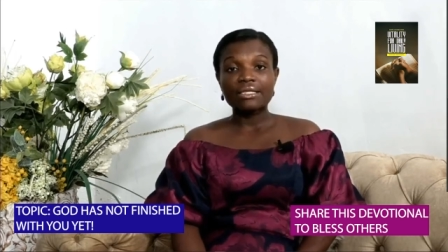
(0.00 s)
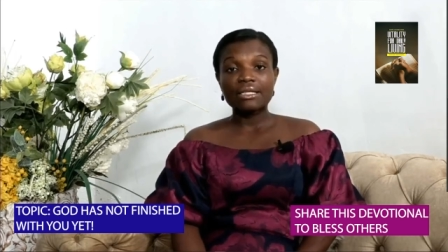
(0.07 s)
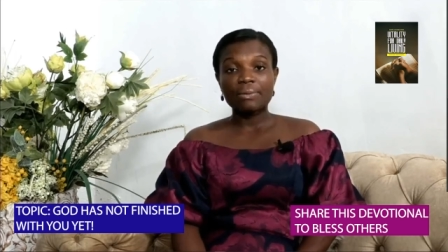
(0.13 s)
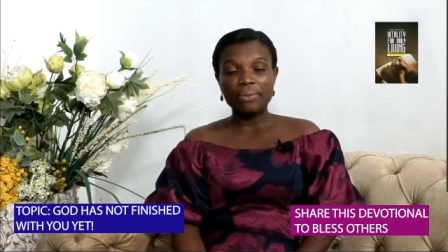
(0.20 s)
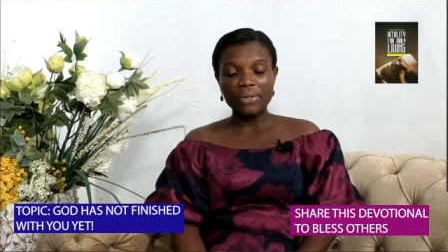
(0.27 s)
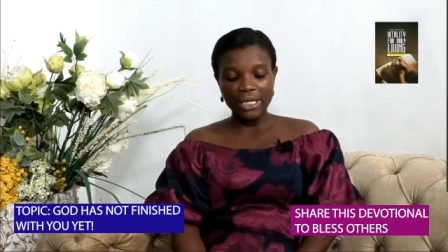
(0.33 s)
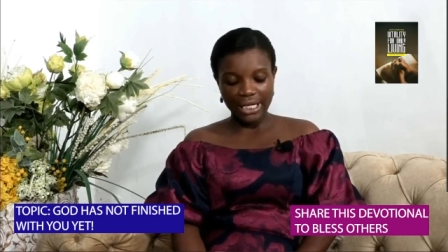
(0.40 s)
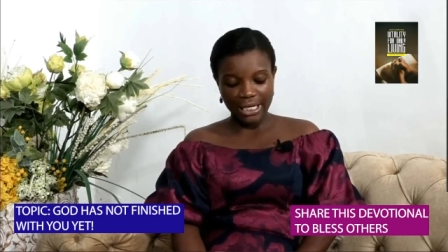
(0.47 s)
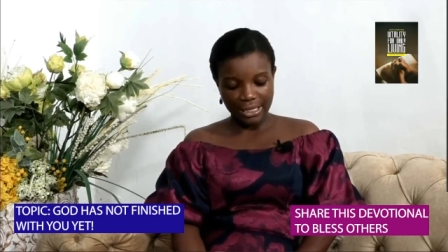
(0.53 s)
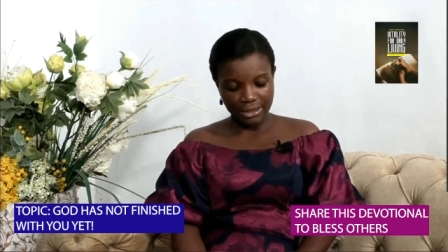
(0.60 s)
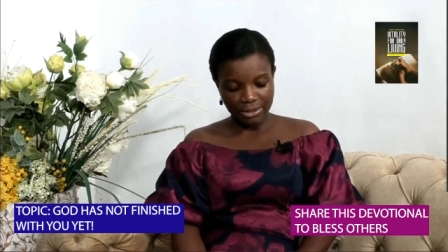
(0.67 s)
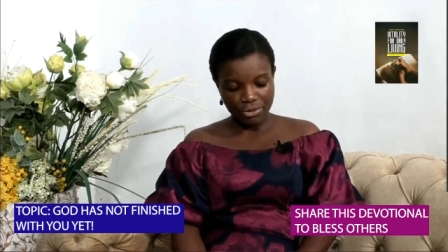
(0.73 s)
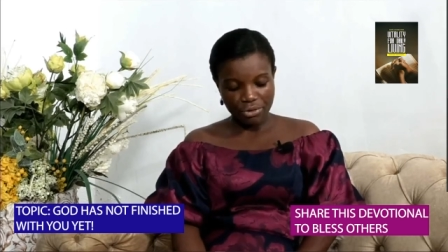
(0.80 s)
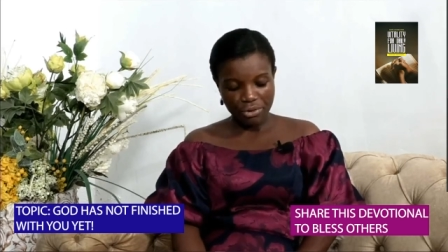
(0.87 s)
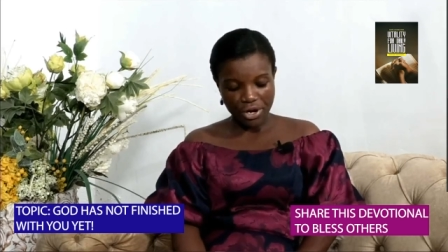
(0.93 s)
A
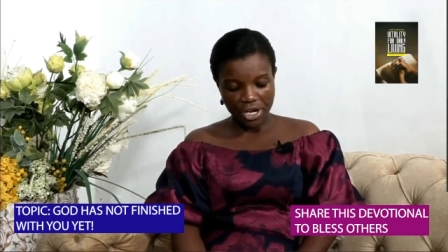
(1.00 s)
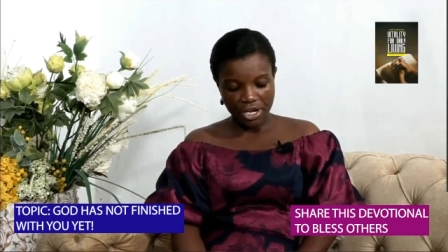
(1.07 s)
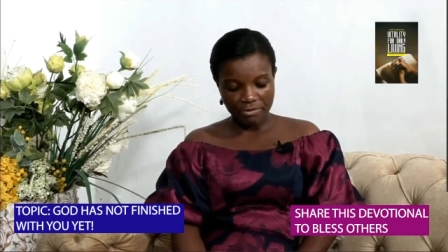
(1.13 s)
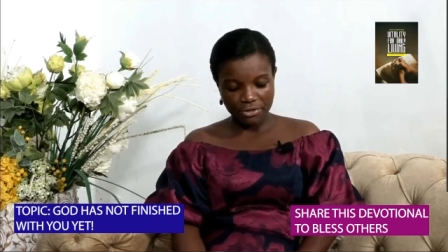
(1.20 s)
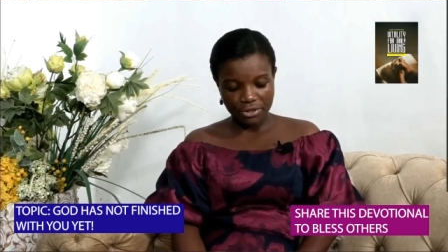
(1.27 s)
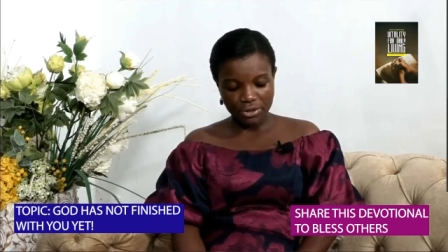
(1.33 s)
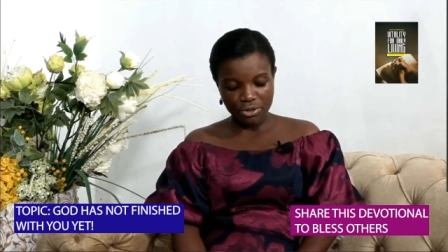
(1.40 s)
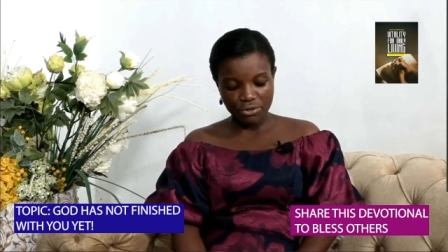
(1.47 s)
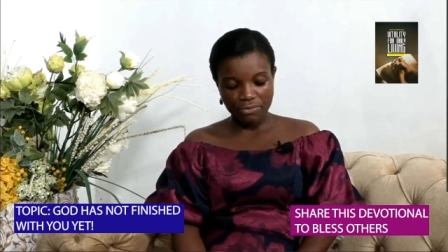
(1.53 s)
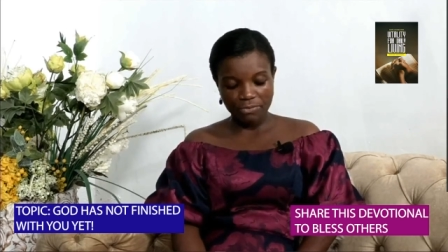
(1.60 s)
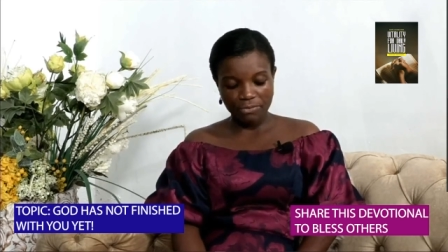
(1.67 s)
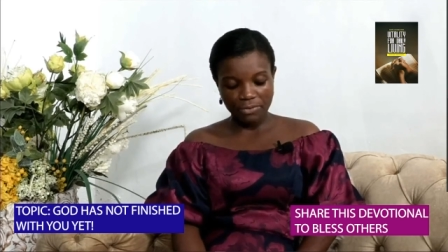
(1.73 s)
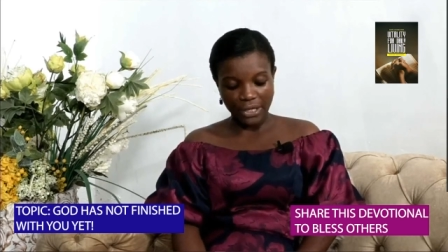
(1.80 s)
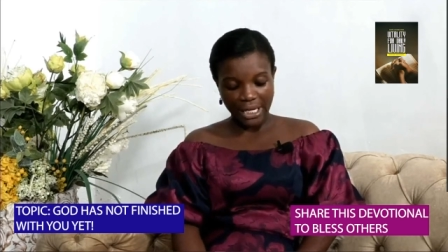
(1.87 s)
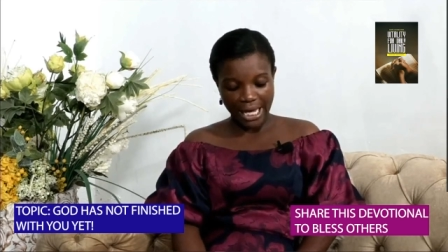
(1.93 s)
caterpillar craved
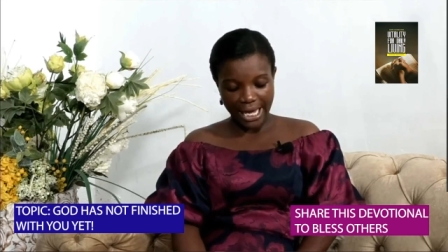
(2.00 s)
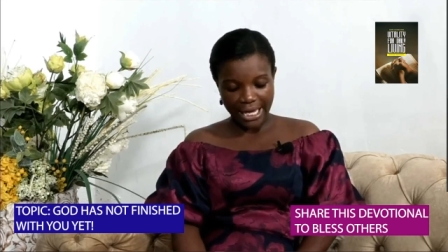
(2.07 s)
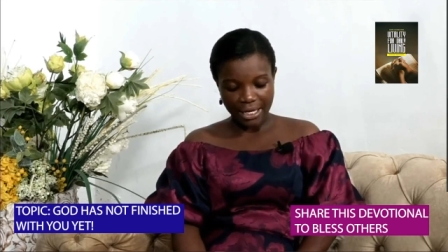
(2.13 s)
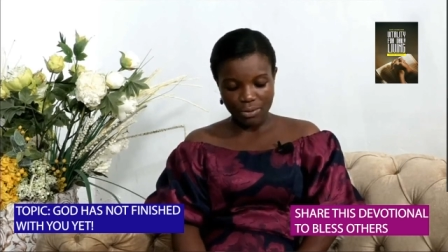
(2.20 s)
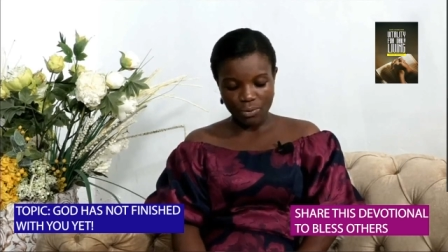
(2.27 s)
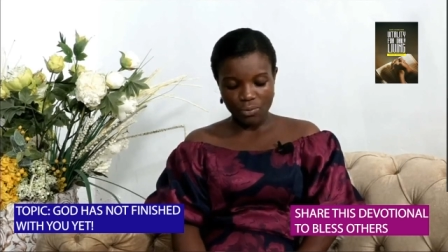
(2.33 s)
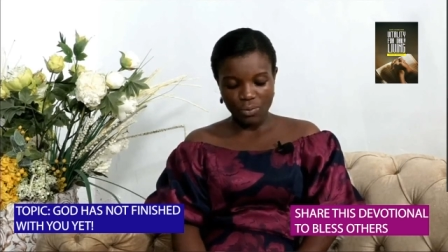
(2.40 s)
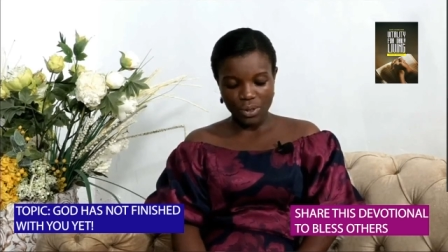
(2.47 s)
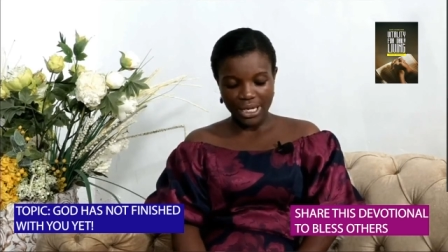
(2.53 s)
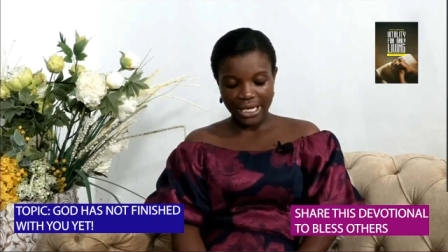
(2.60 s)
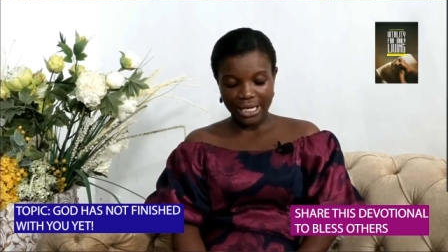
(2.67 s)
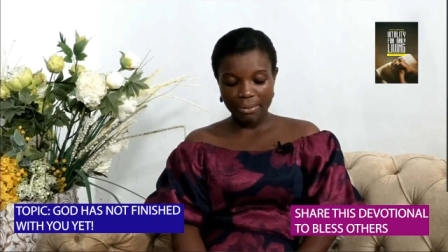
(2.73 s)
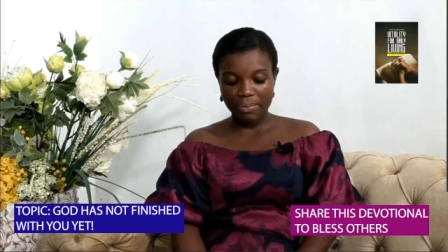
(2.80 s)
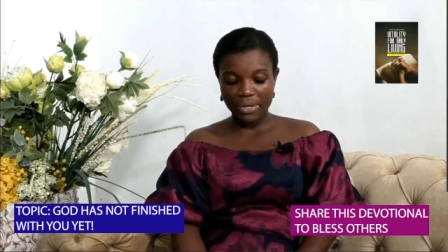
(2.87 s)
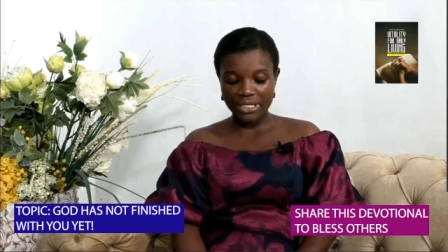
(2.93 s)
to fly
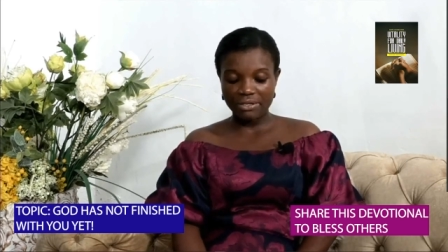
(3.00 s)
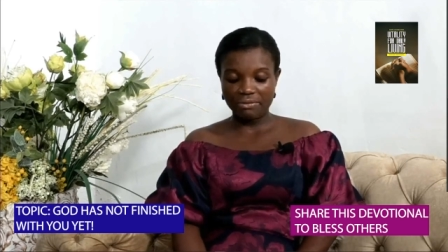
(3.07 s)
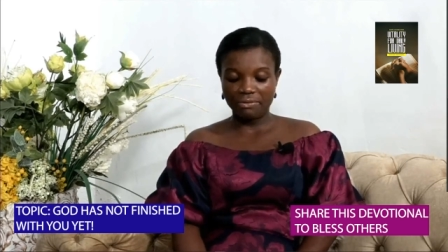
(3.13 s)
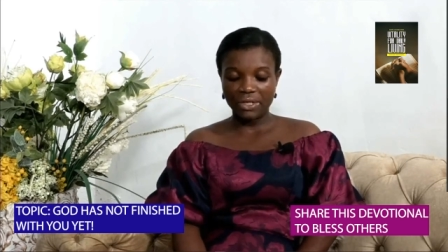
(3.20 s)
like a